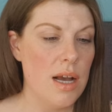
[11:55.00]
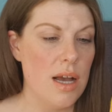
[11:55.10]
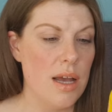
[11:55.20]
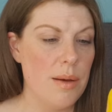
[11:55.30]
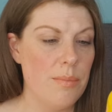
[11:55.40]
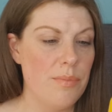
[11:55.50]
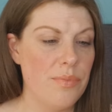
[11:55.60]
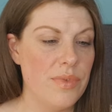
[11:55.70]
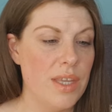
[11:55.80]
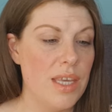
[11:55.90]

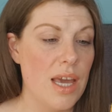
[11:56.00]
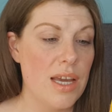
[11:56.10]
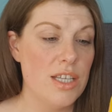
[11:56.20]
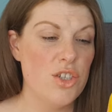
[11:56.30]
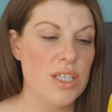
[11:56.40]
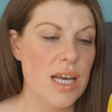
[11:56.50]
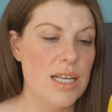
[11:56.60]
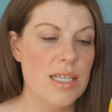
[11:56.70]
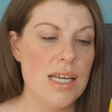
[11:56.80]
Yeah, it just says